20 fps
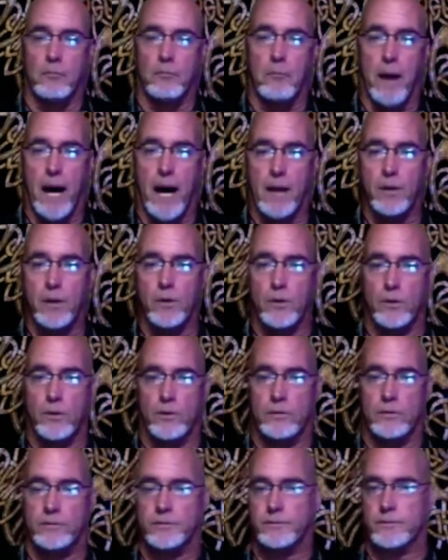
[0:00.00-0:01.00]

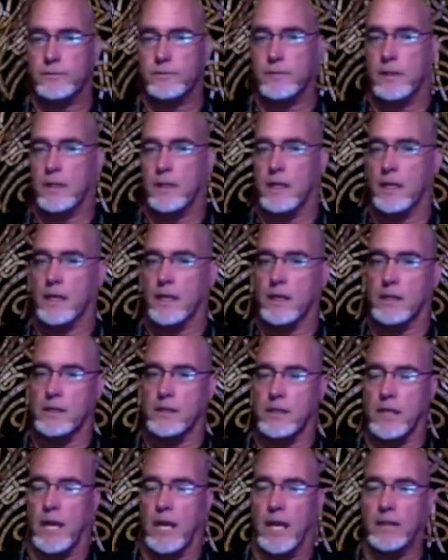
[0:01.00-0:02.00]
Manu
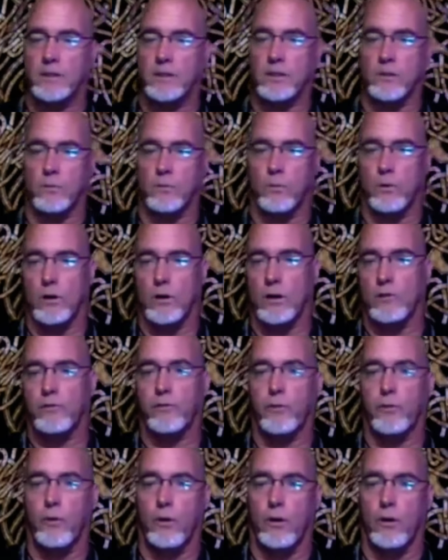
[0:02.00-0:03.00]
is the ancient word
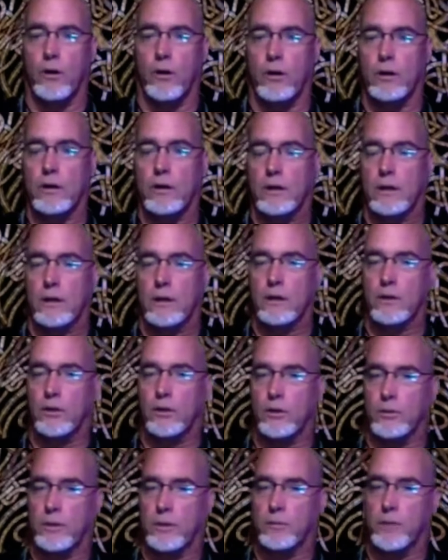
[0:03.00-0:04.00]
for
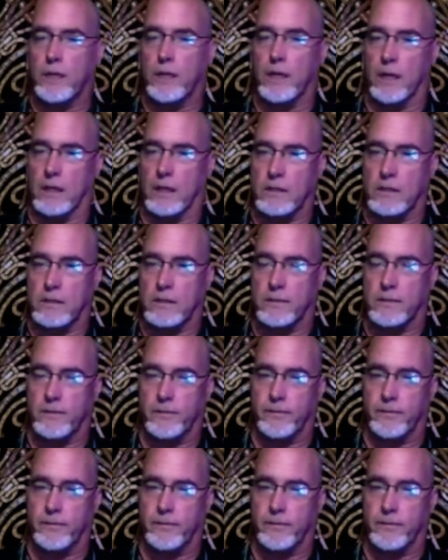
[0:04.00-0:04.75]
human beings.